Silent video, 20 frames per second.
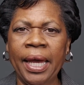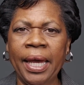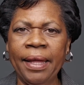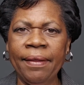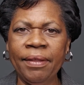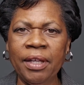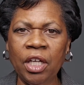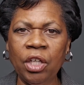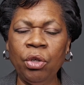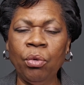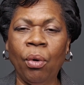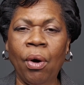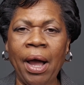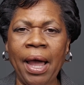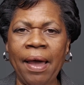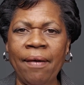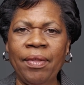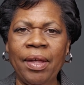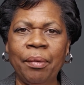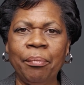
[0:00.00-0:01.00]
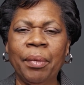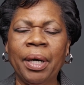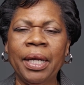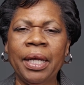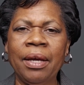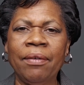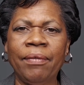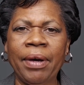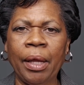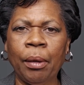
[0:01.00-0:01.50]
and then you will have that
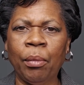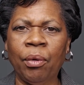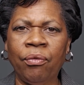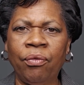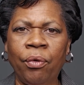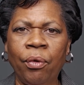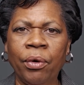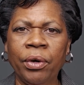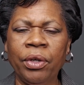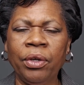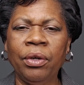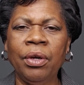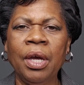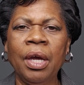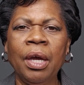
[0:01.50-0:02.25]
money available for you.